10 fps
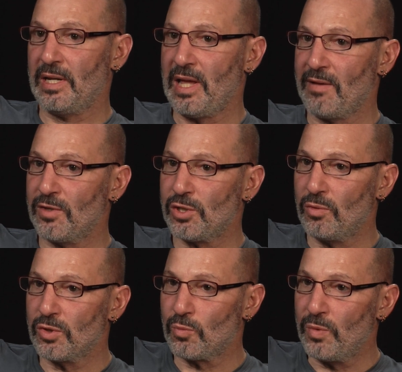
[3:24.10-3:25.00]
have the
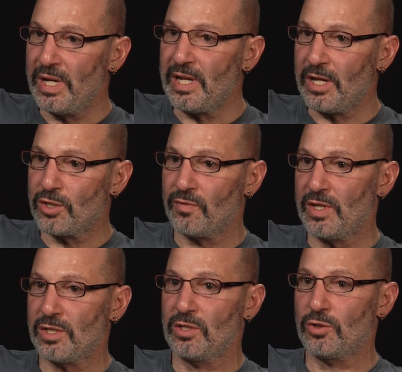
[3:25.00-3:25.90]
students read each of
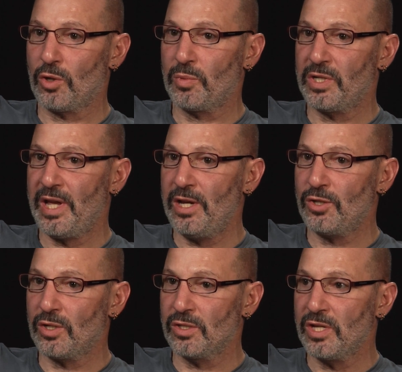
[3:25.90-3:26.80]
these in
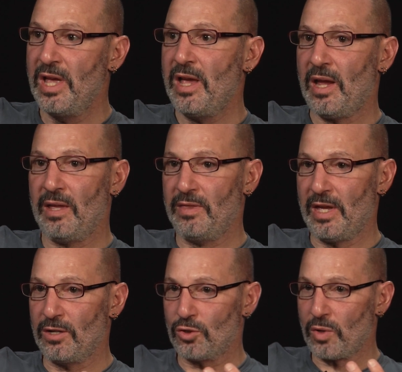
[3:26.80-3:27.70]
interpretations, and
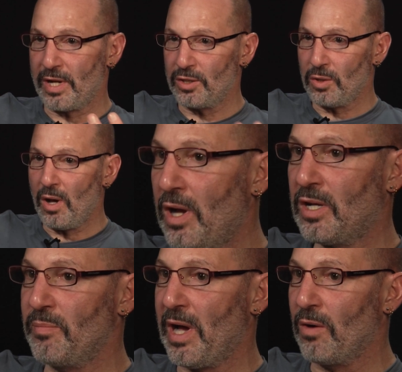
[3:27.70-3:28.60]
then try and
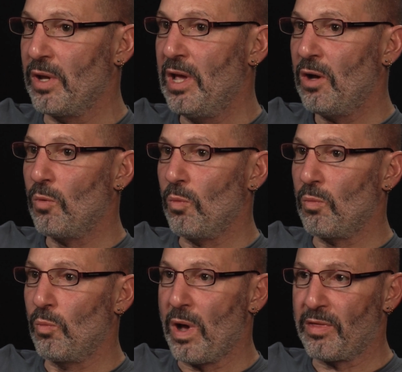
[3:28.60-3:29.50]
talk about
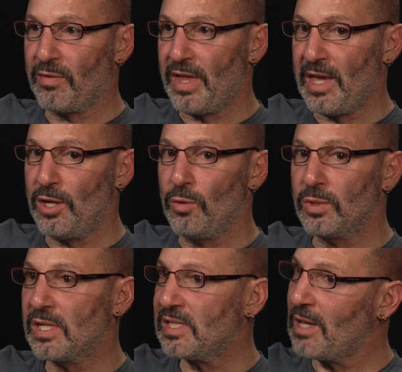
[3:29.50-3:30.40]
whether they
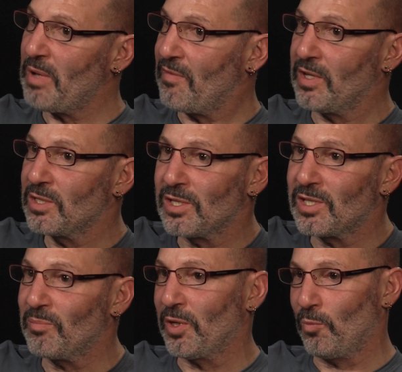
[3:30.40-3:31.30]
use the same evidence and
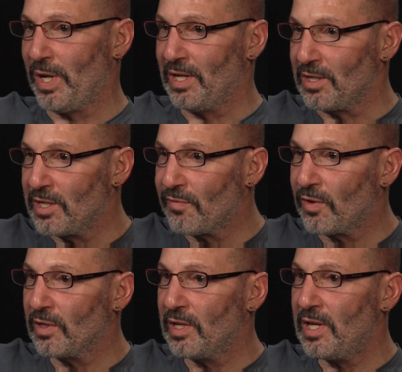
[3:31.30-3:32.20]
simply read it
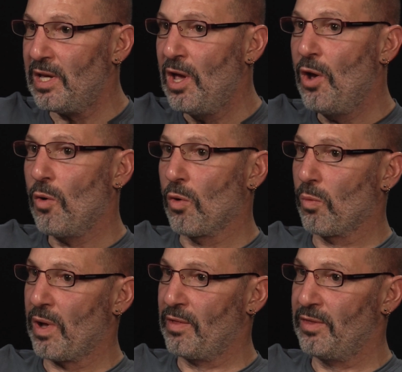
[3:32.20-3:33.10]
differently, or
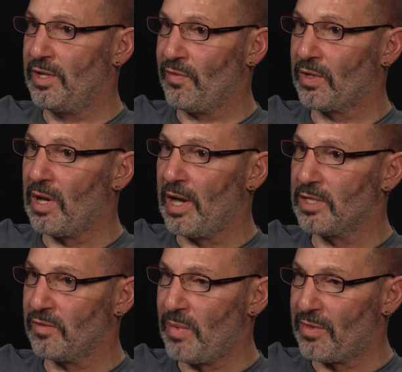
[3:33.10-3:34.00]
whether the different
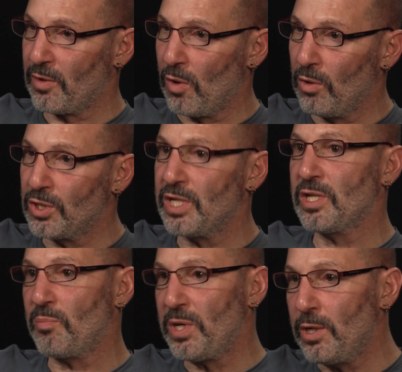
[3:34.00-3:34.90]
kinds of methodologies
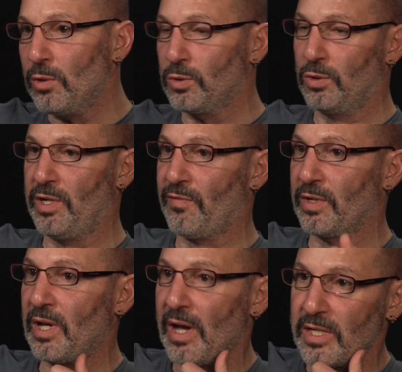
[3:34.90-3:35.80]
appeal to
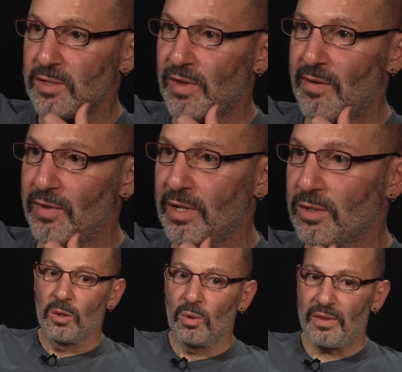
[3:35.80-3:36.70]
different kinds of
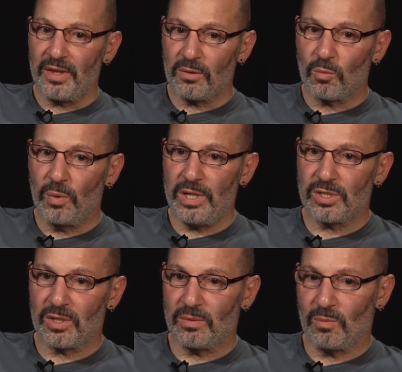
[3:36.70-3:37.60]
evidence. Well, I think
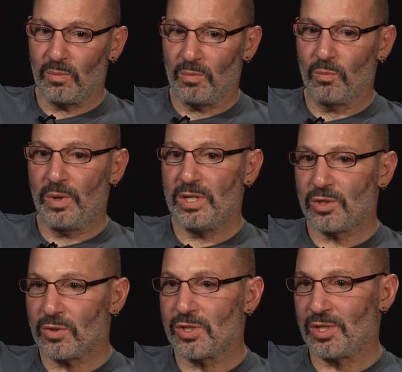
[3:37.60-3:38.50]

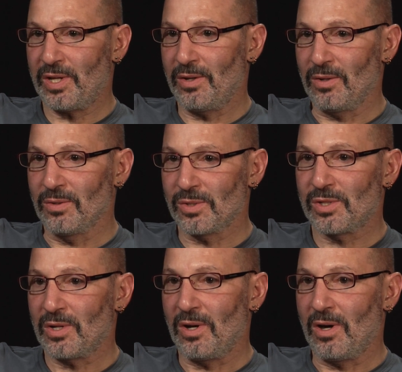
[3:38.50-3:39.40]
research
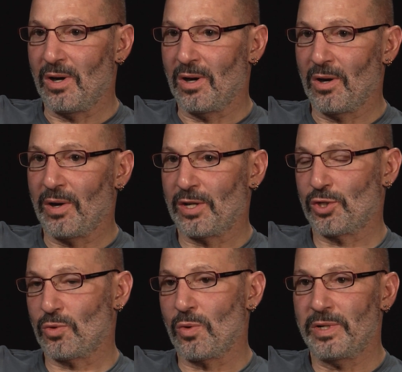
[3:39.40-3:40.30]
skills are
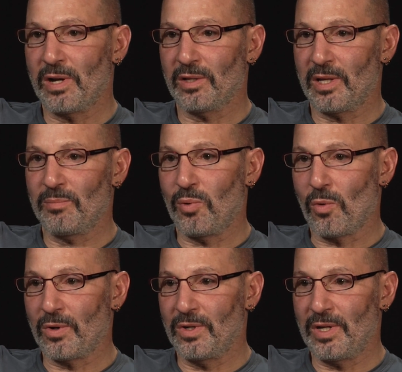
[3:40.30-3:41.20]
extraordinarily
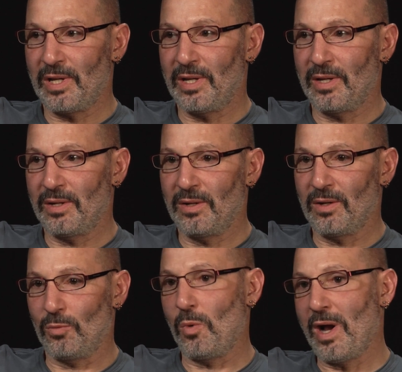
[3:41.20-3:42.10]
important in
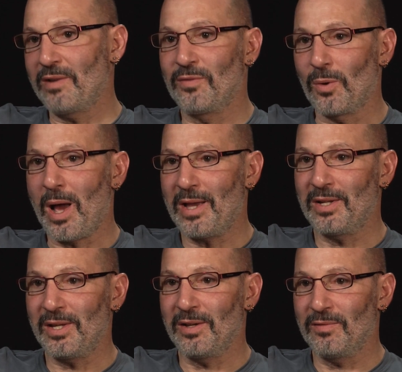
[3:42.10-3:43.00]
a wide
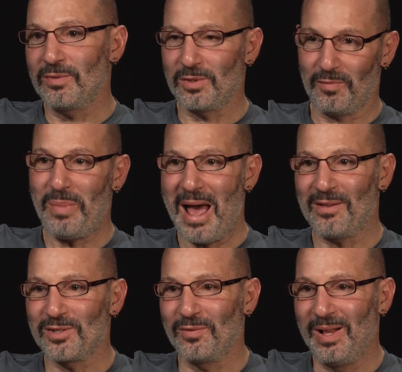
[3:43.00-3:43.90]
variety of sort of
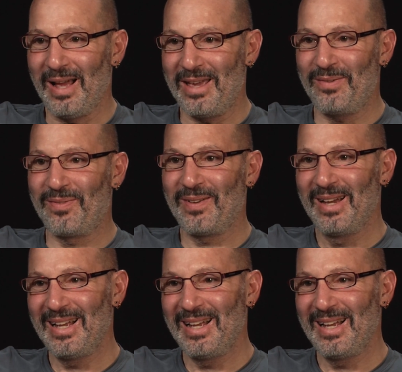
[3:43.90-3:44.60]
paths of life.